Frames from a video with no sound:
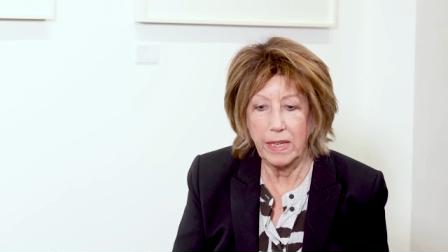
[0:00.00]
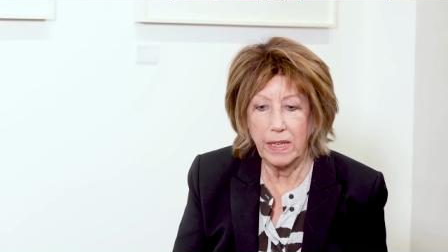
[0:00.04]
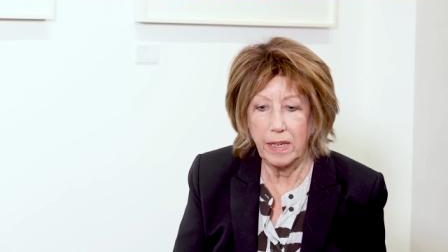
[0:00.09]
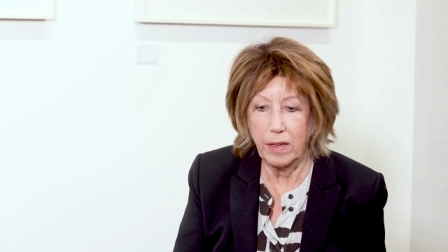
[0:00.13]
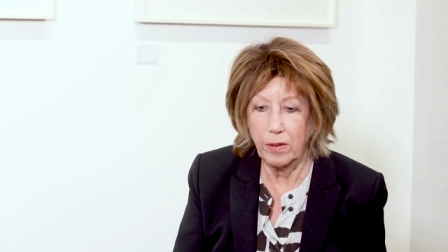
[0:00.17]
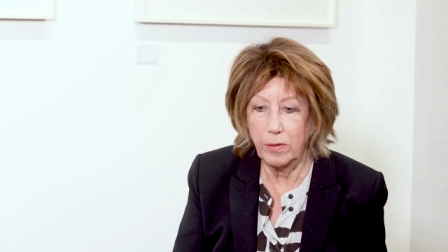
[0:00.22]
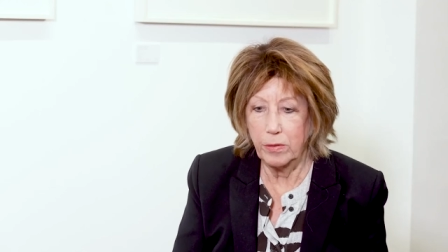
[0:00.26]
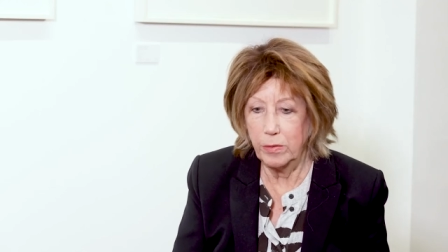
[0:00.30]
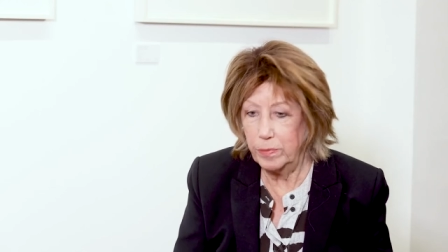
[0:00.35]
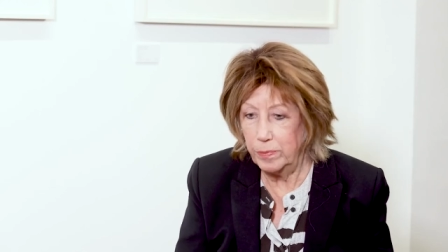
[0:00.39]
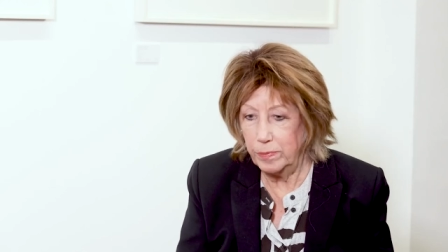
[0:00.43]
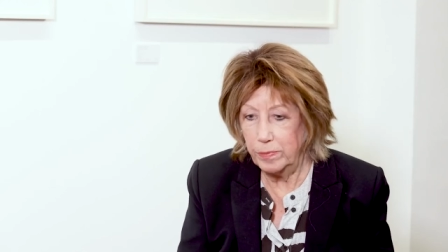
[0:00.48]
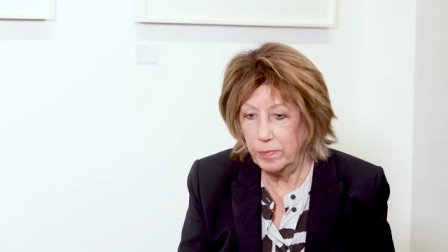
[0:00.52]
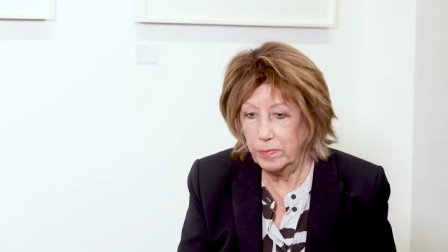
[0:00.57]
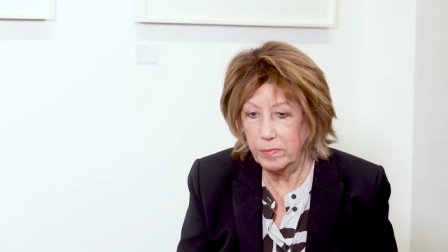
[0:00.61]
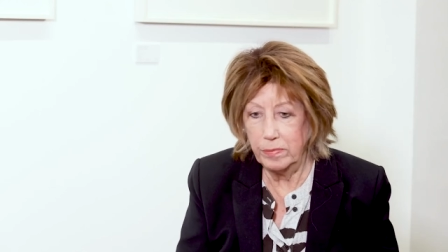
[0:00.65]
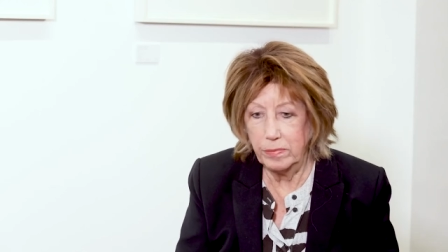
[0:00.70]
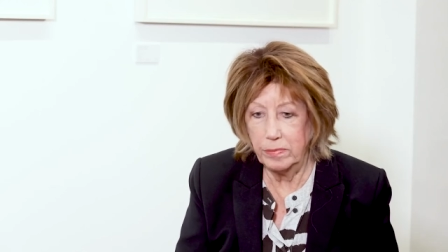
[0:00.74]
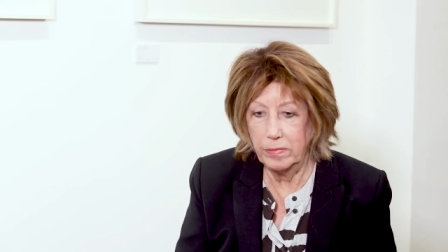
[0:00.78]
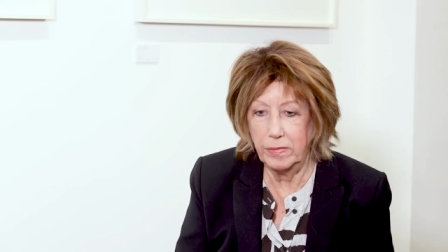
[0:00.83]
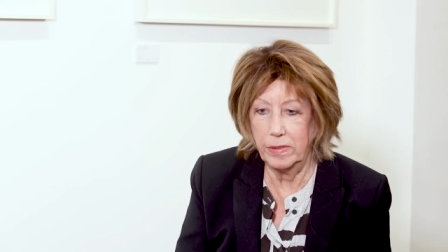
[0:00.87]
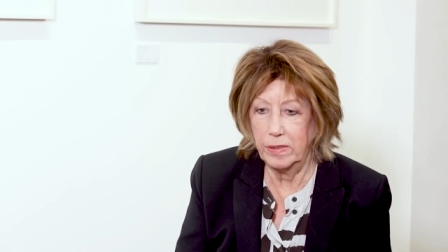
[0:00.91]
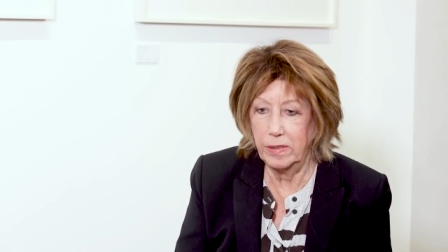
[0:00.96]
they go.
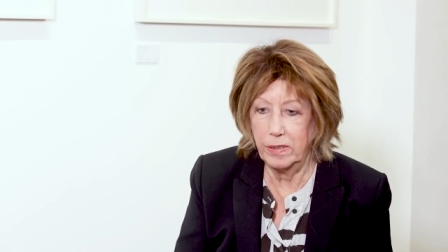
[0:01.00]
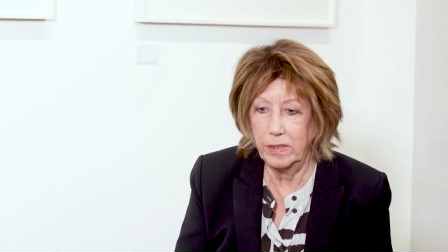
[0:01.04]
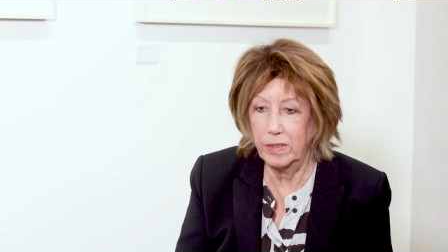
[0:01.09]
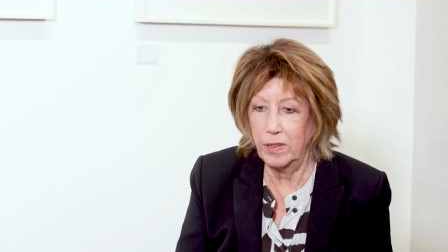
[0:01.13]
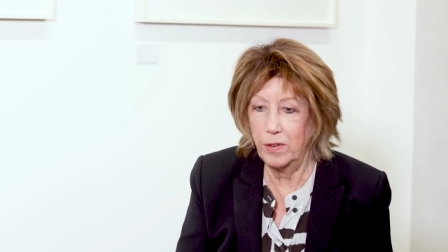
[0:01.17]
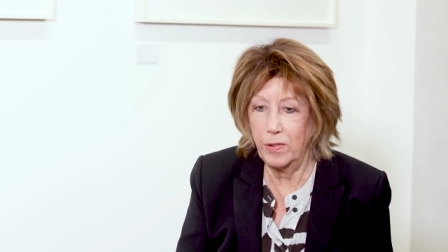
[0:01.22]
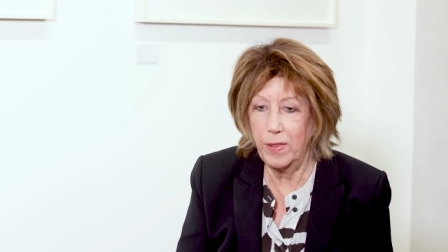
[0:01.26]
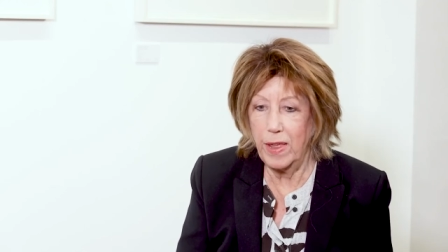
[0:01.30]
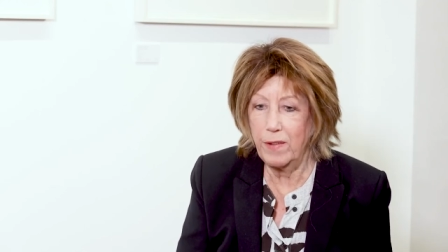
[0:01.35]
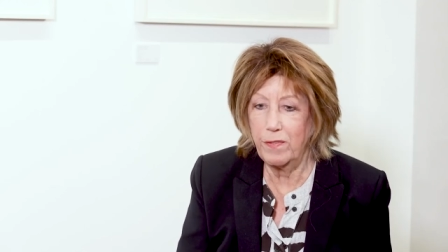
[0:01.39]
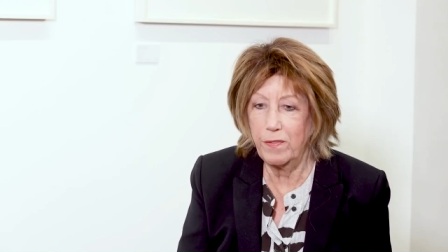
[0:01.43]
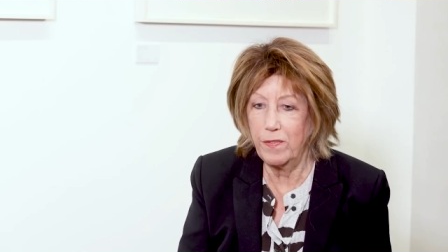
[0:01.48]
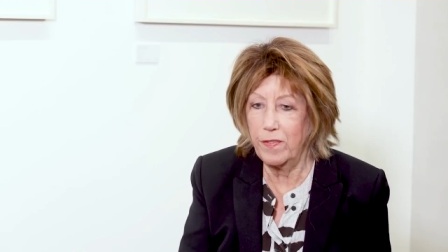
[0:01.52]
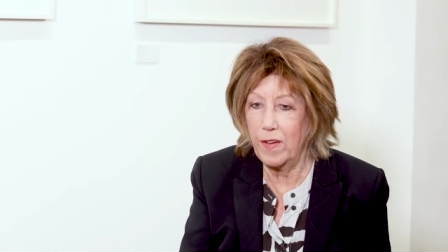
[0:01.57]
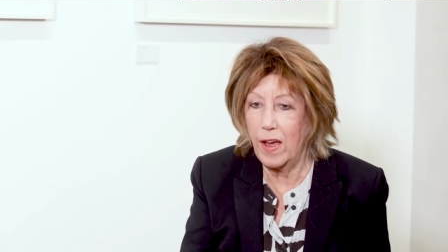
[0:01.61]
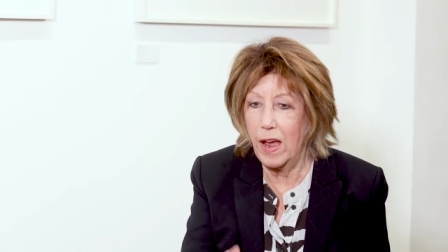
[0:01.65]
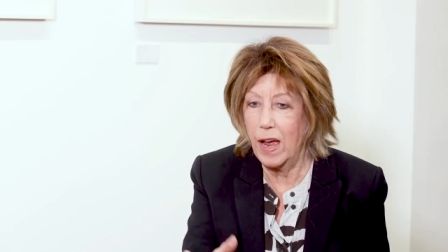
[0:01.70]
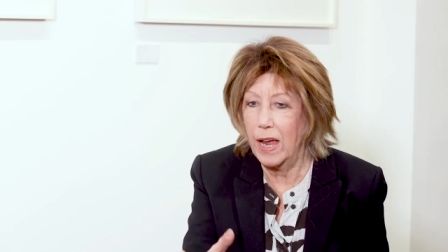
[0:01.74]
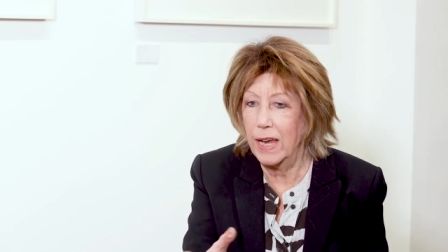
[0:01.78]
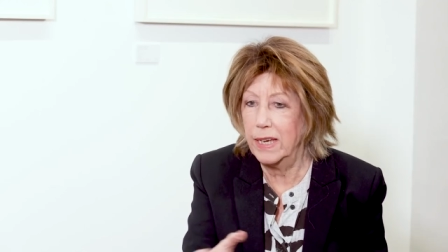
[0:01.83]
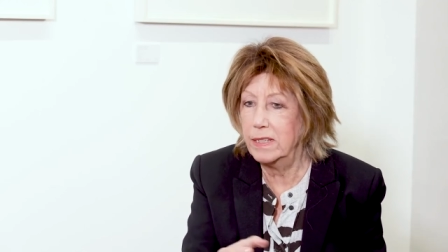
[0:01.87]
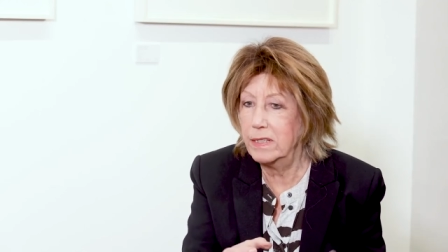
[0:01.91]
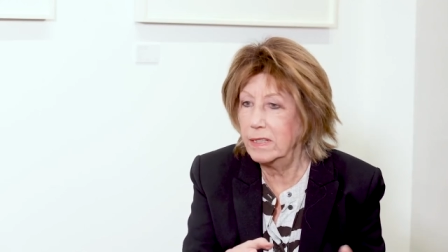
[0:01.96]
You know, they
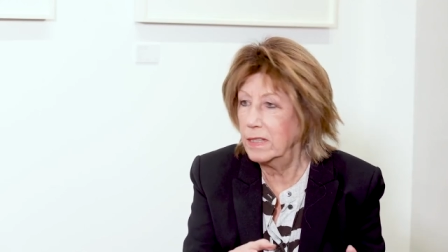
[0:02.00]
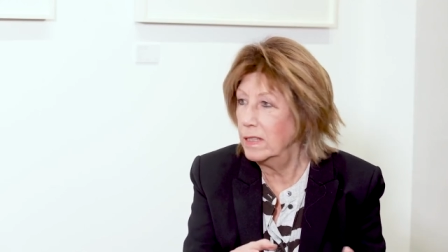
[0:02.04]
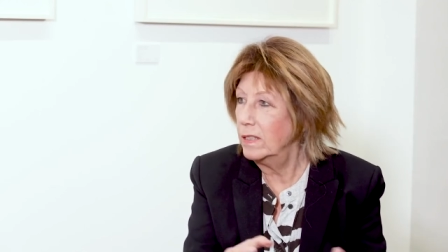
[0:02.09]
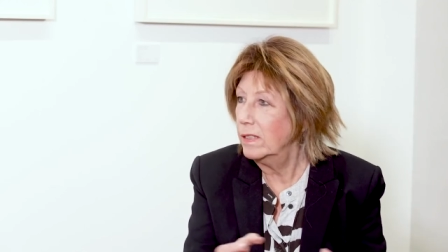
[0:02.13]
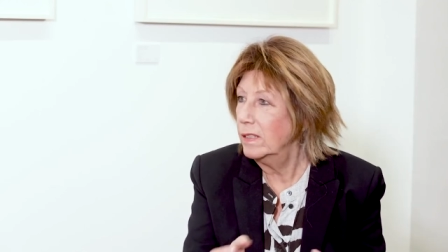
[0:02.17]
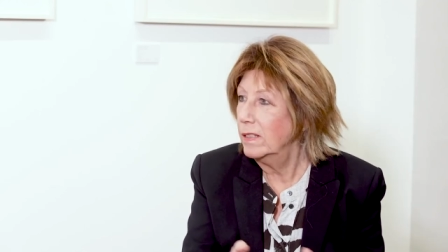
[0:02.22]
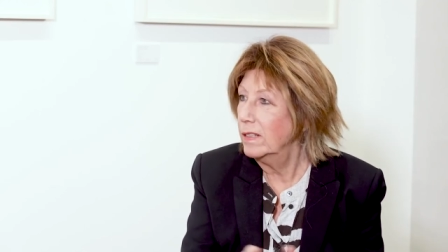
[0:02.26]
find